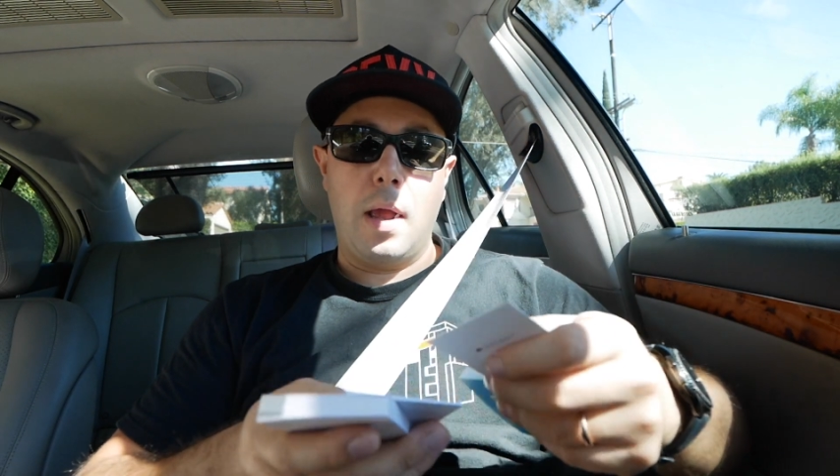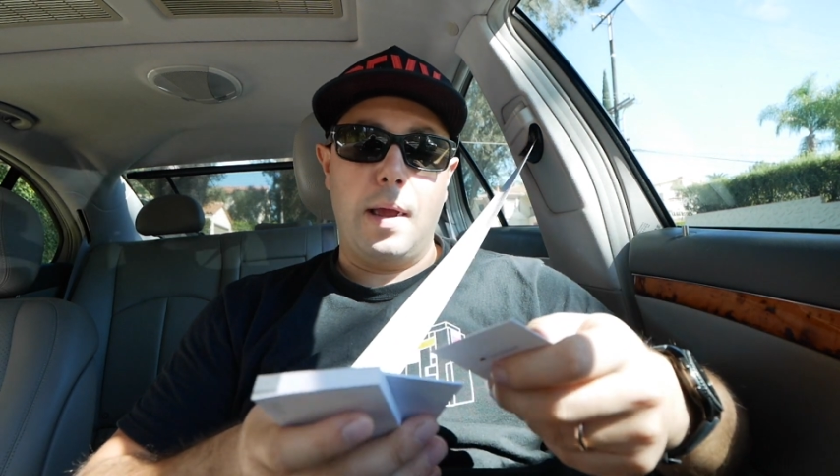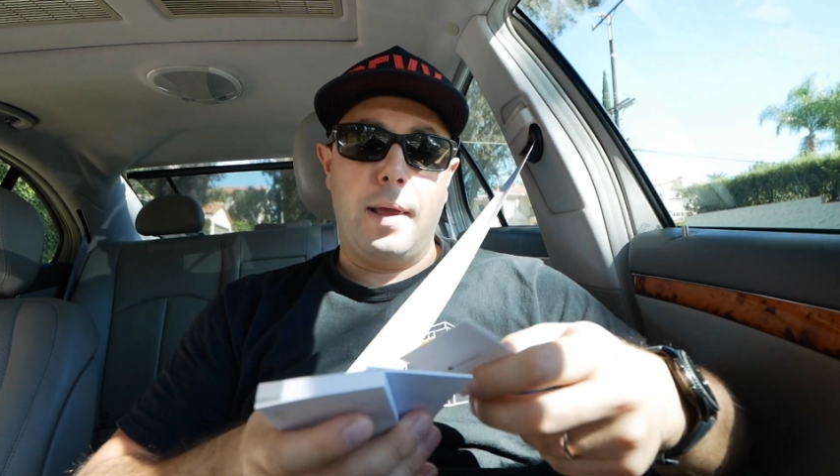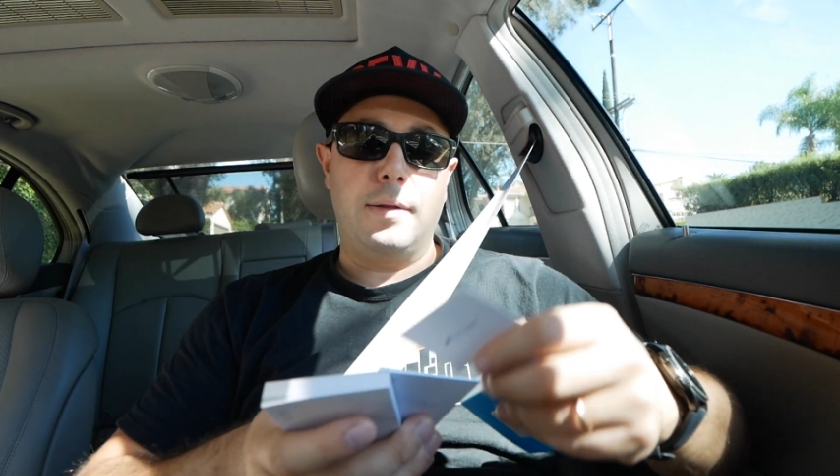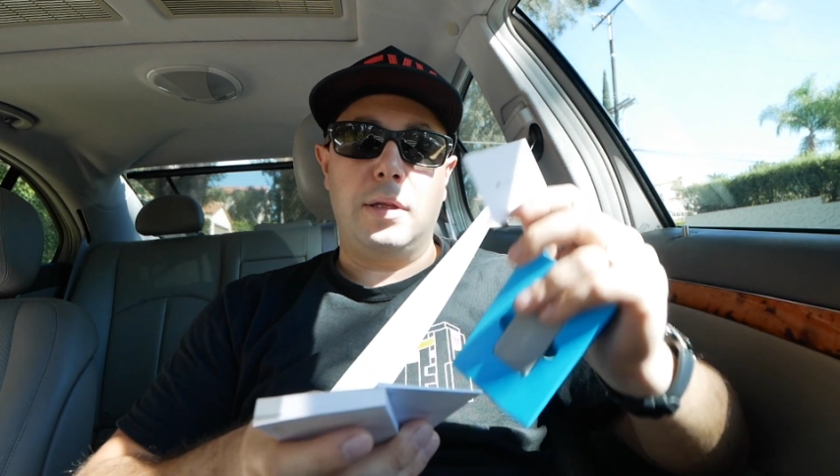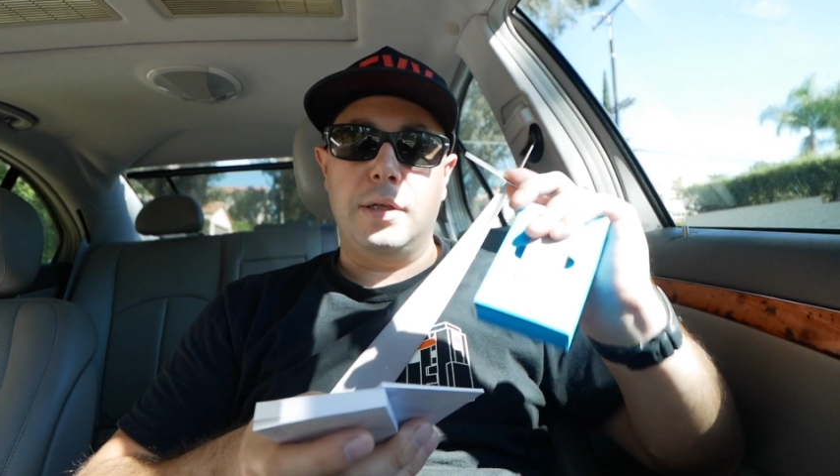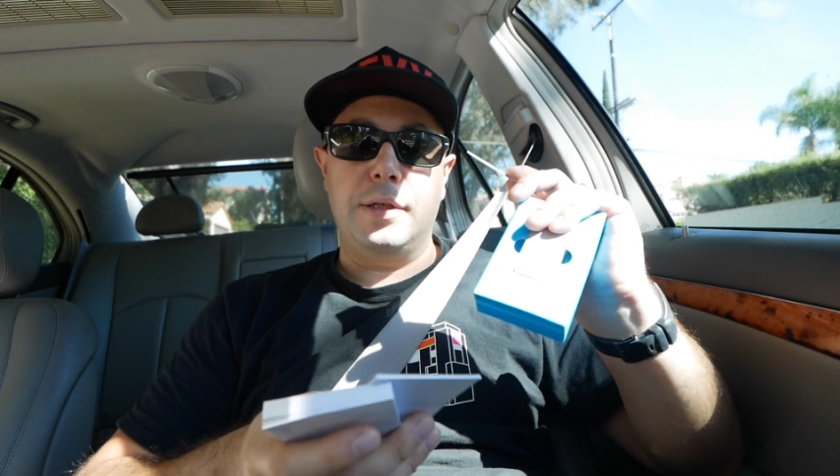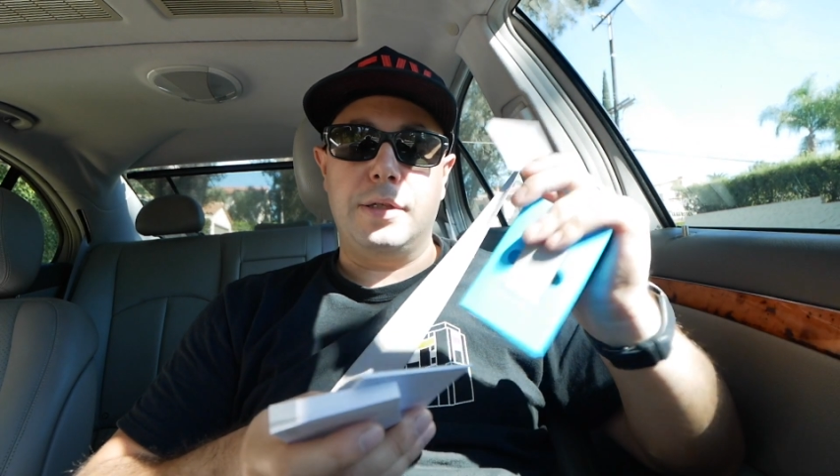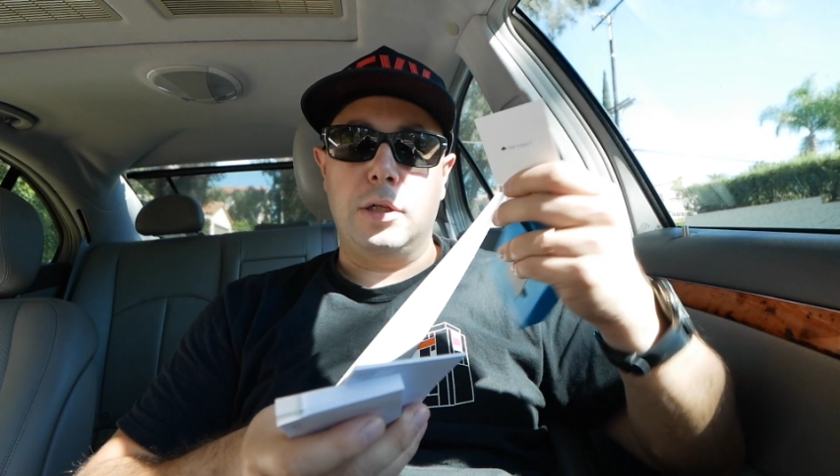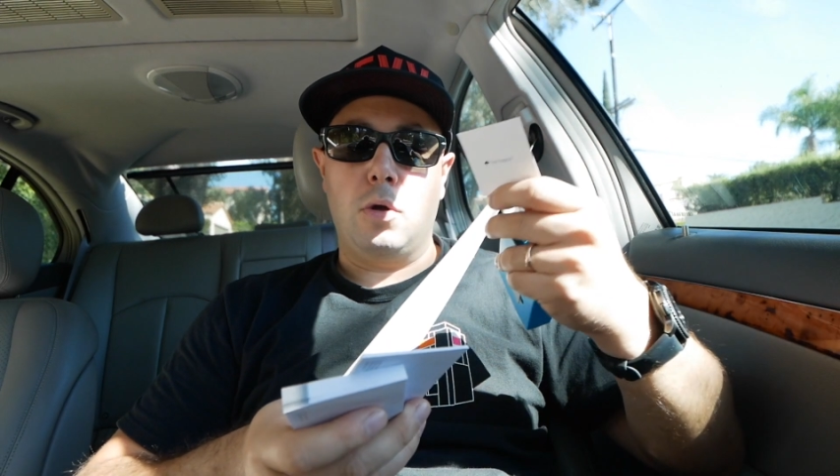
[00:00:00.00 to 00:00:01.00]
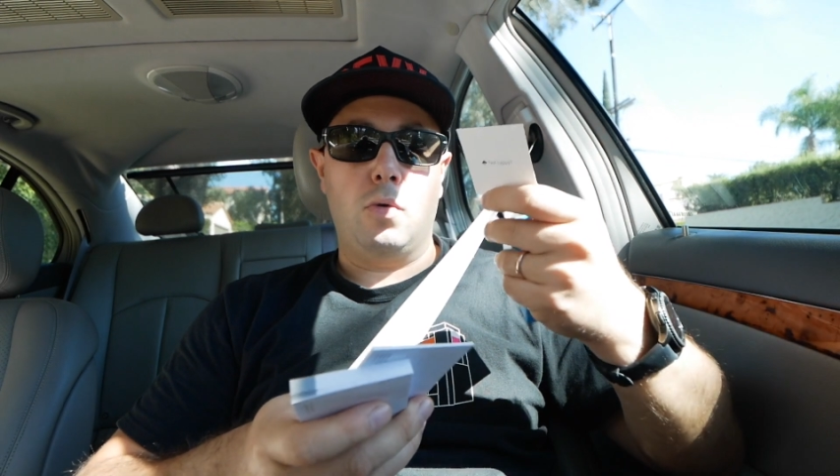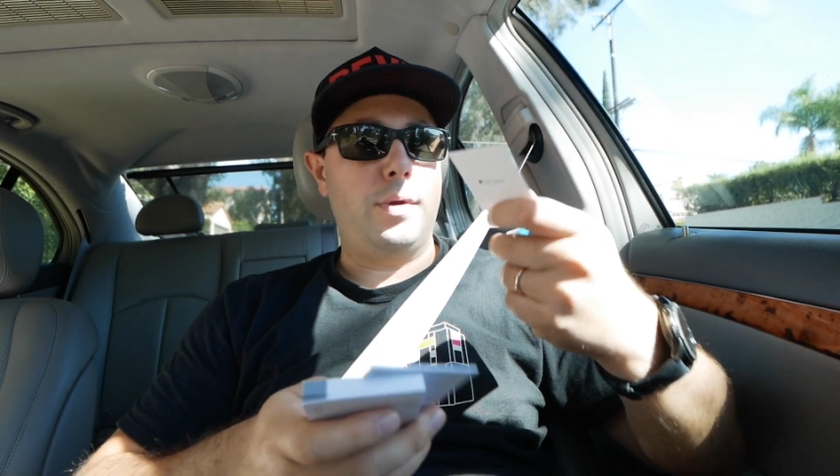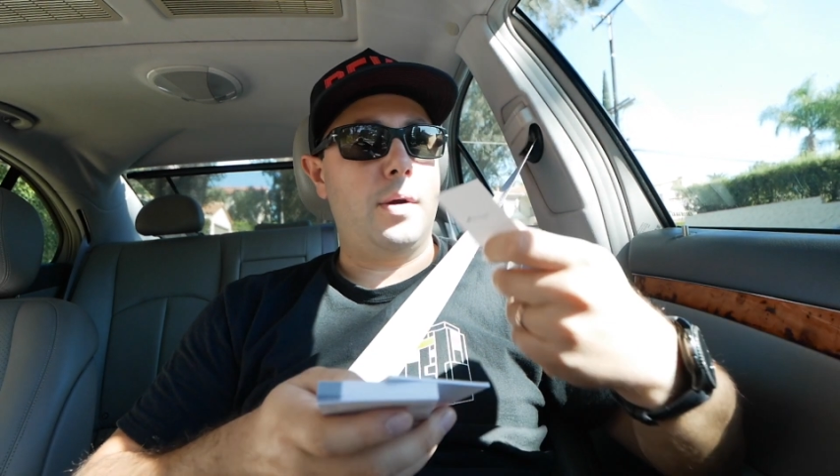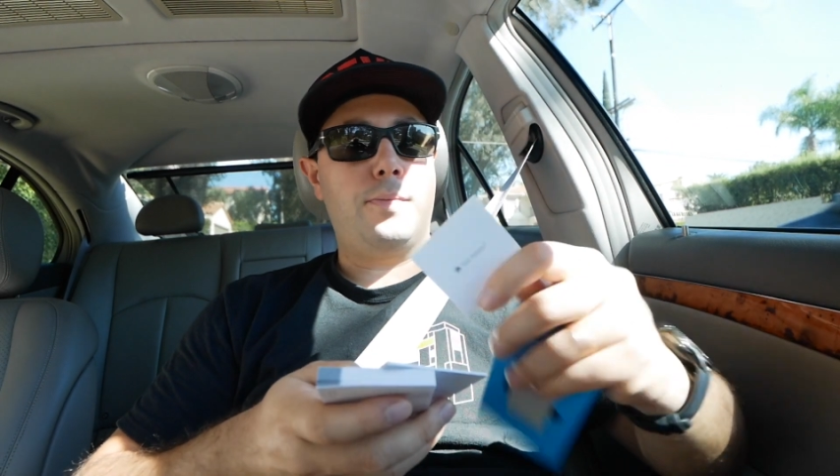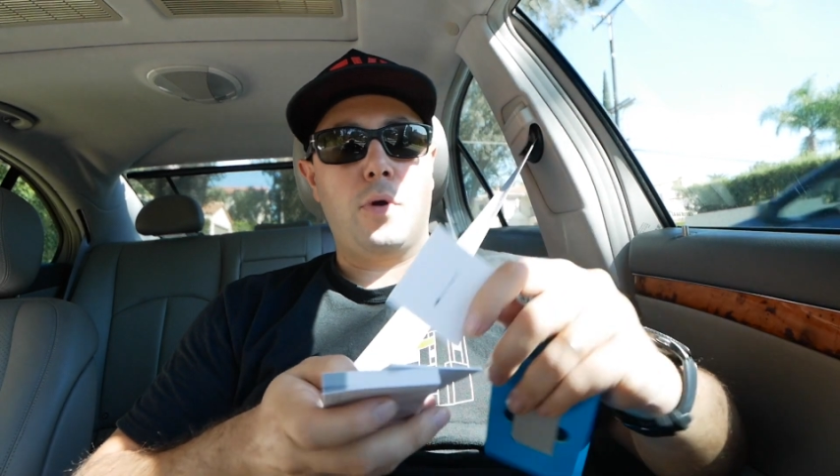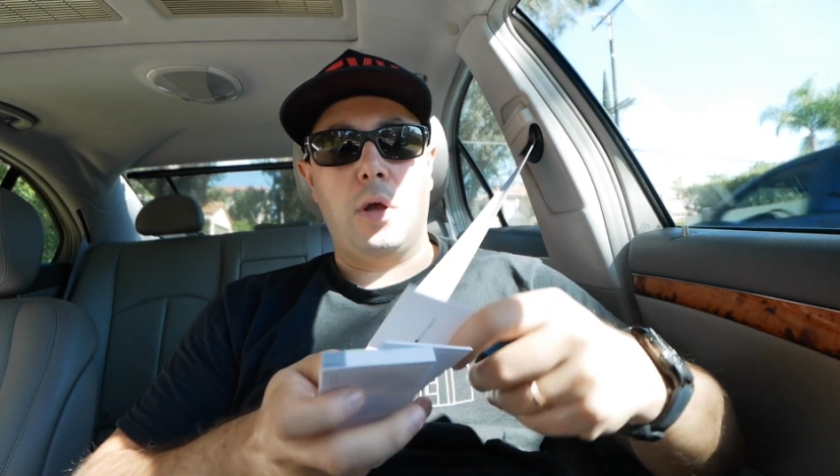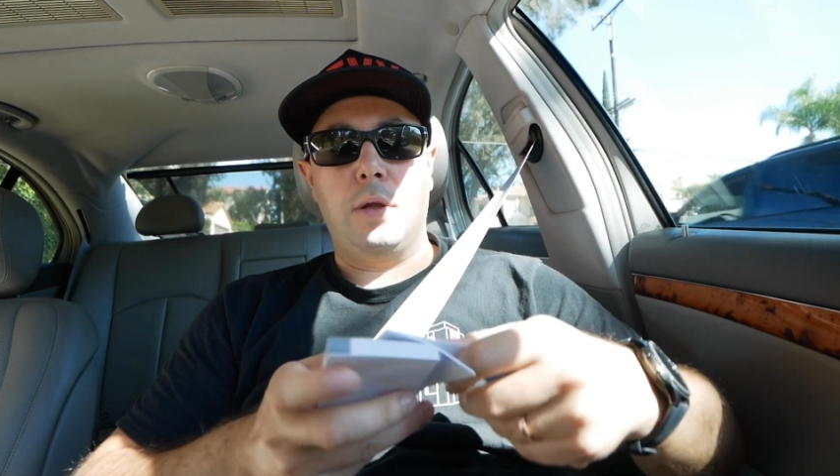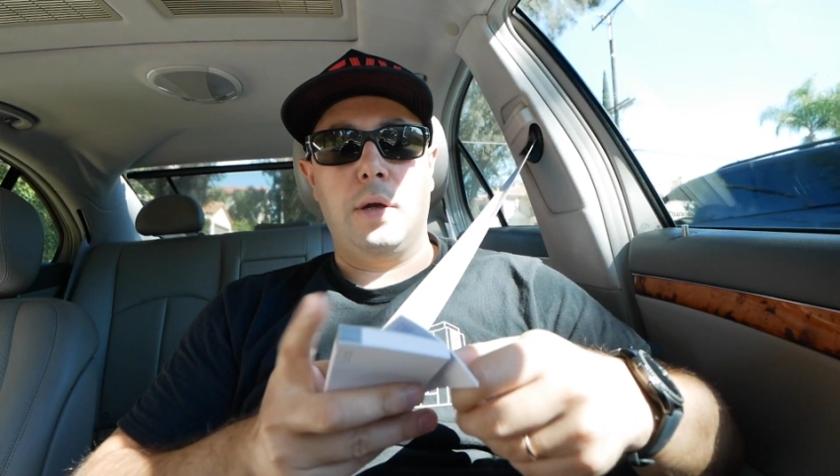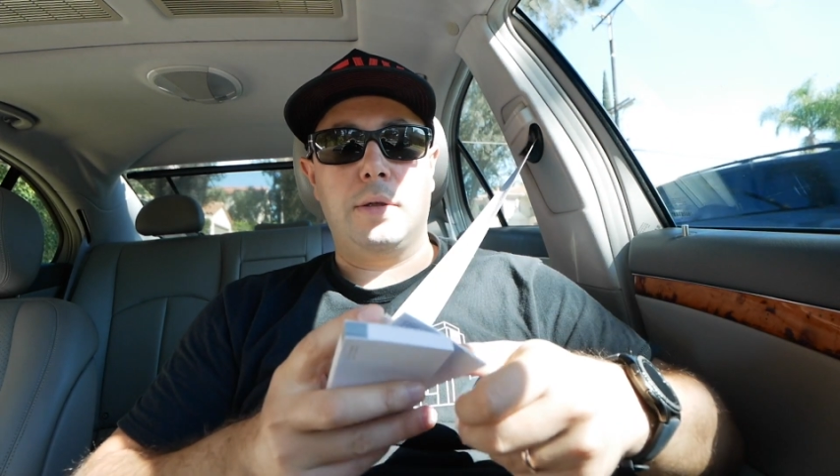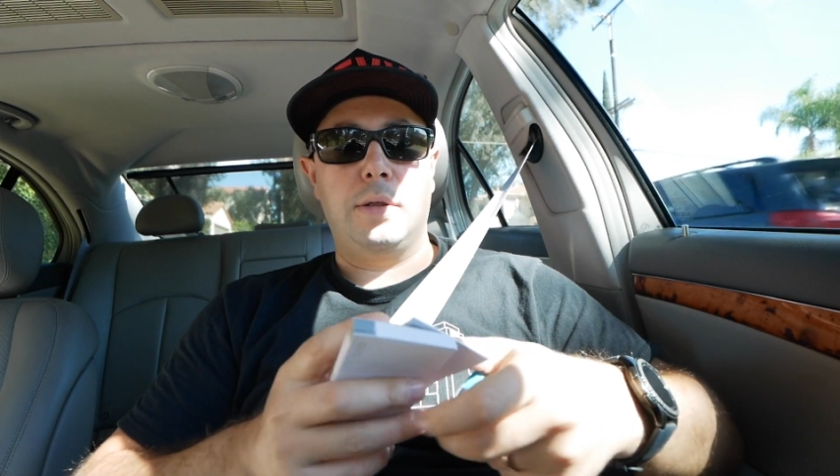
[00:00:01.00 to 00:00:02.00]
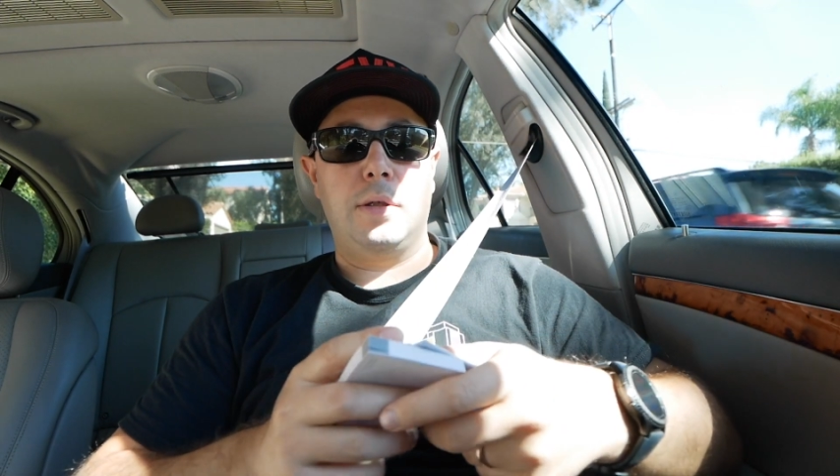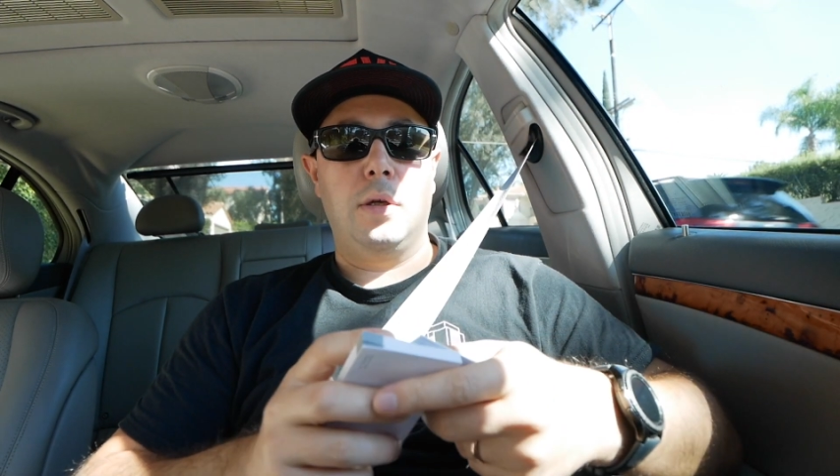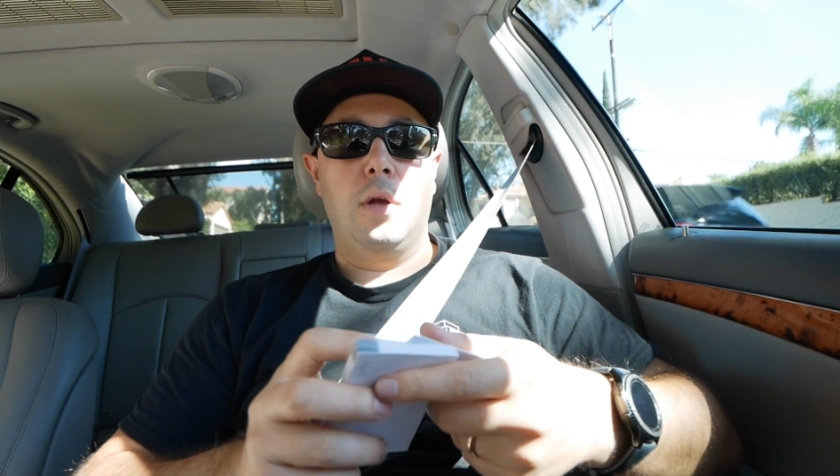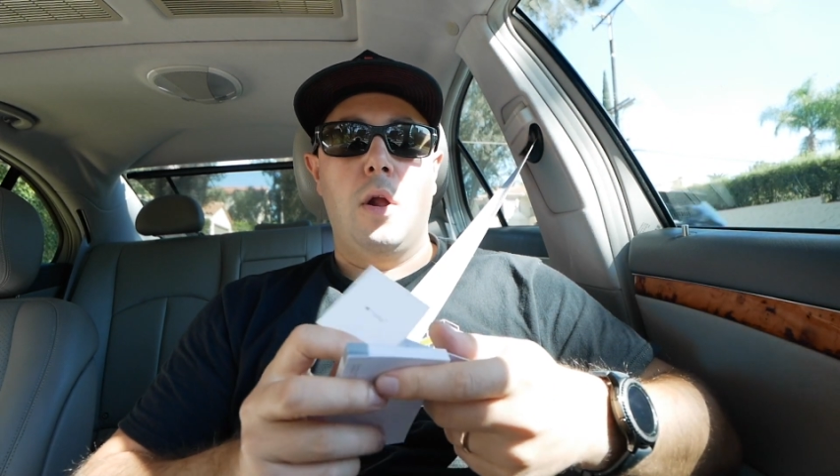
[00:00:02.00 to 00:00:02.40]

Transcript: and this is in all their products.